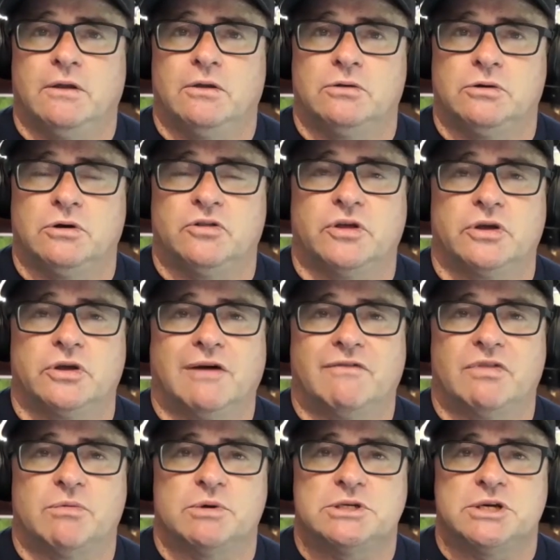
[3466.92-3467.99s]
do you think you have
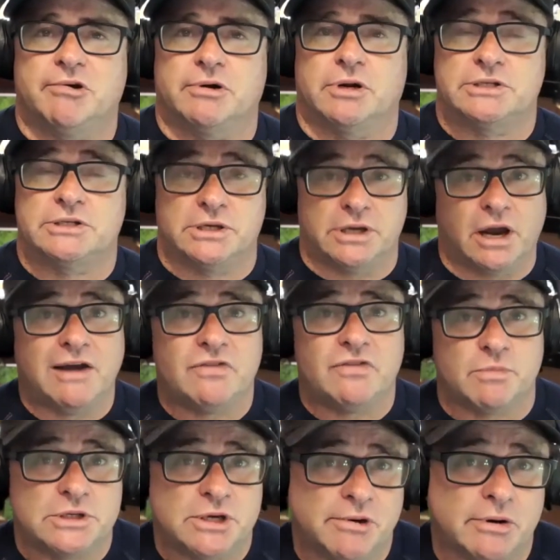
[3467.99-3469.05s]
the material? I said, yeah, I have the
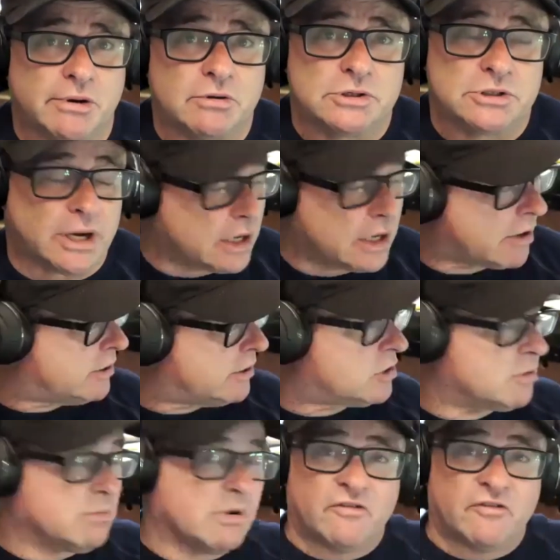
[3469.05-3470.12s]
material, because I can go out and do
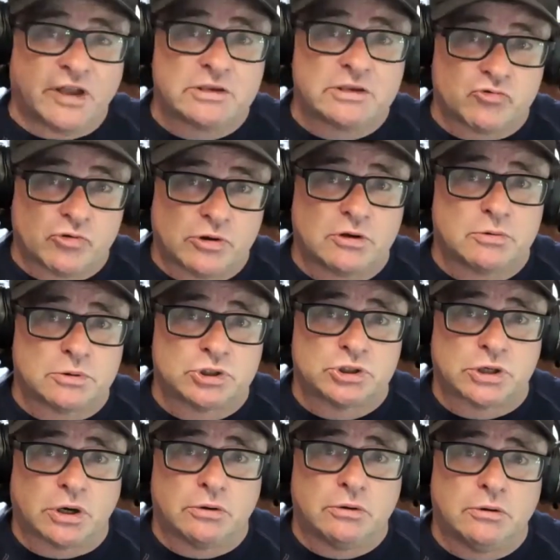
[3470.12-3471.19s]
my ventriloquist
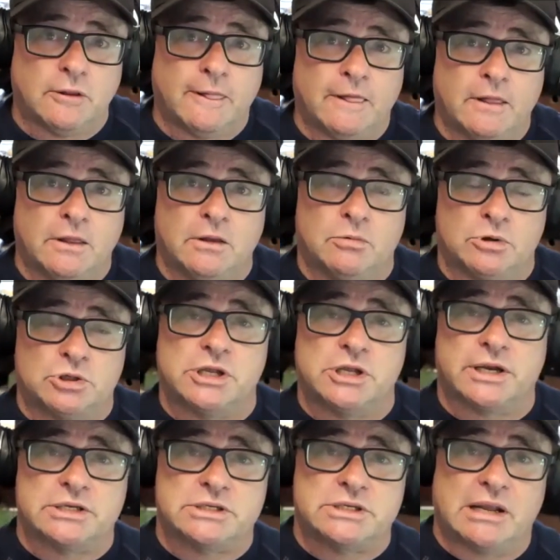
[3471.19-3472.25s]
show, which is
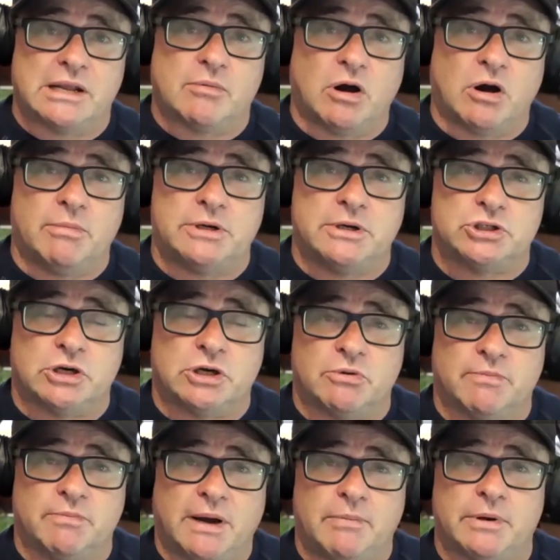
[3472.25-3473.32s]
like a stand-up comedy show with
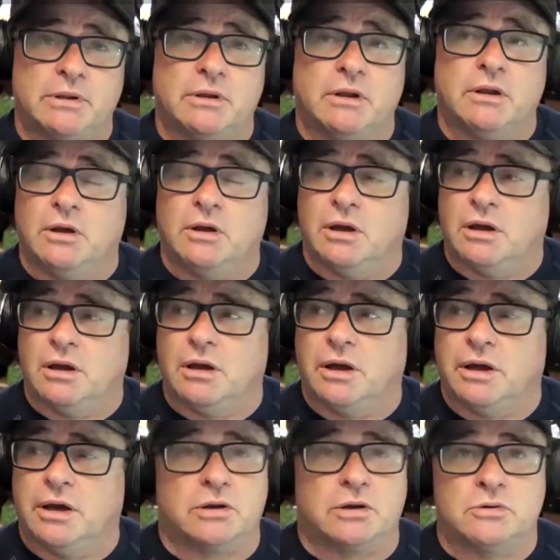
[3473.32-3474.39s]
a puppet.
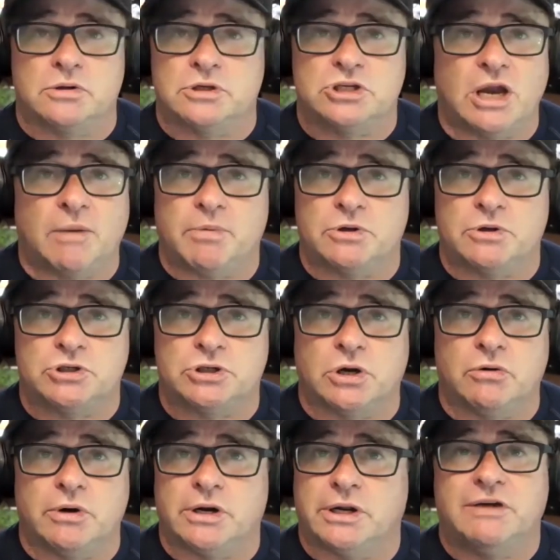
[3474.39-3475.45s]
And I can do the Chaplin
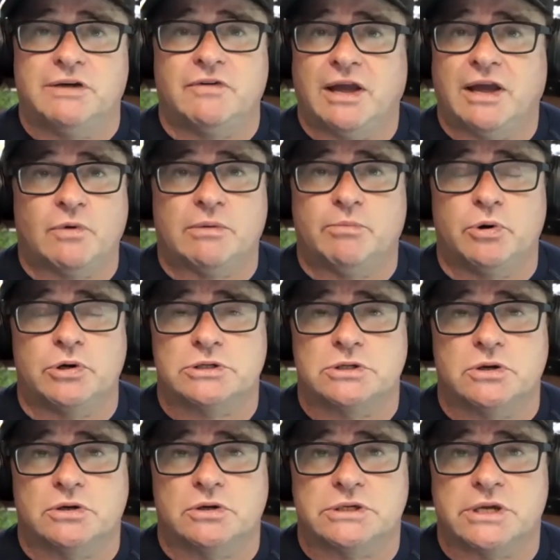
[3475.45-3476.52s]
show, and I never have one person
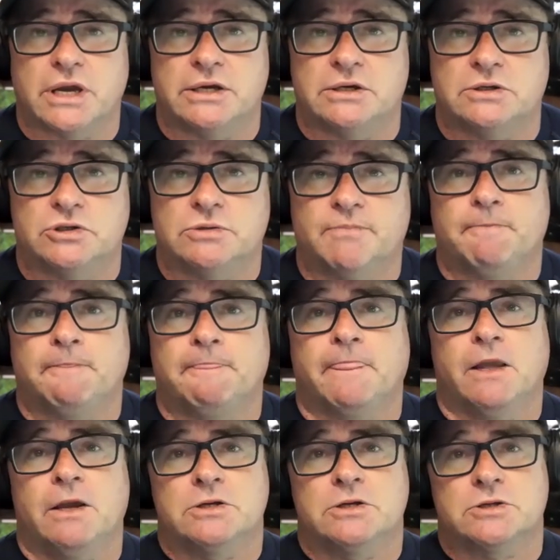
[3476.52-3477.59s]
on stage.
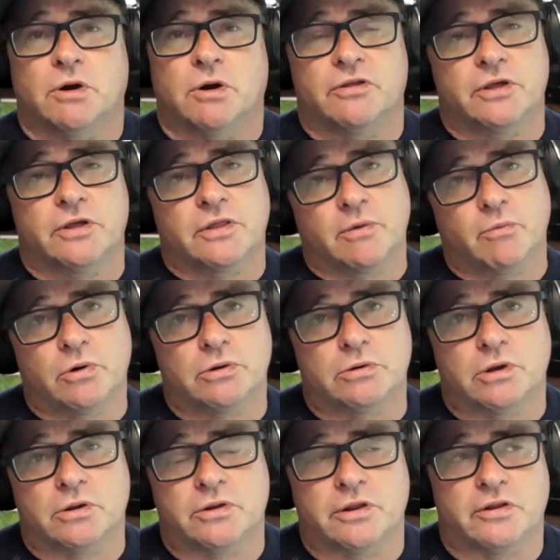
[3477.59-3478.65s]
So I think they're
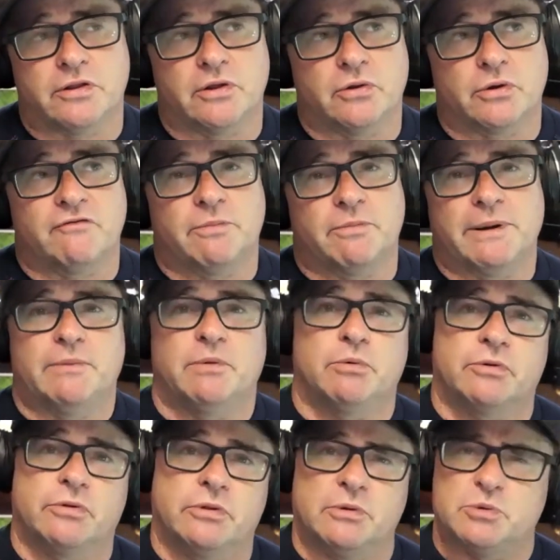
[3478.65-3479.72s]
looking for people
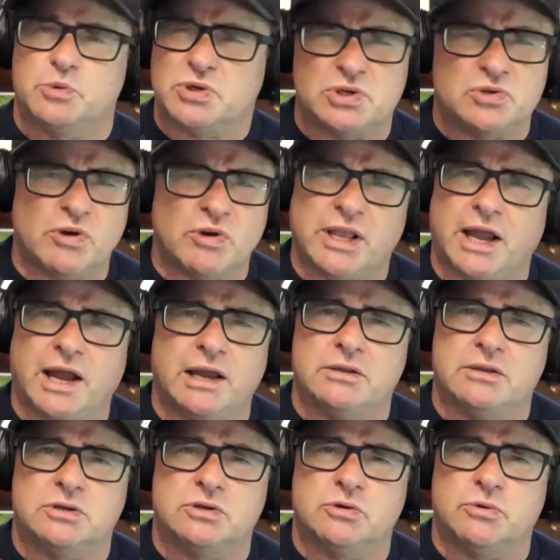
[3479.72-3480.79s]
with, which is really
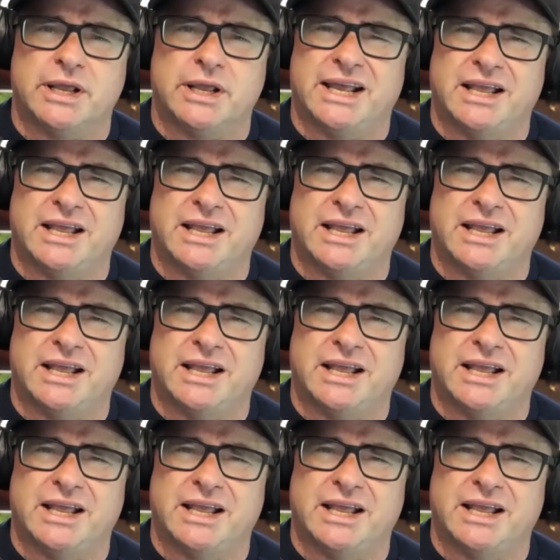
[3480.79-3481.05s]
hard to do a